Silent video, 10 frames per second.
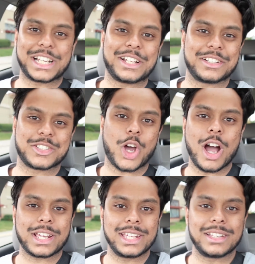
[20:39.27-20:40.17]
a
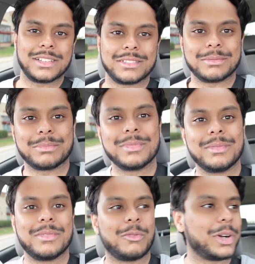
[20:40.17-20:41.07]
talking.
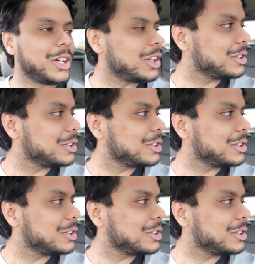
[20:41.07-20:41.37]
What do you call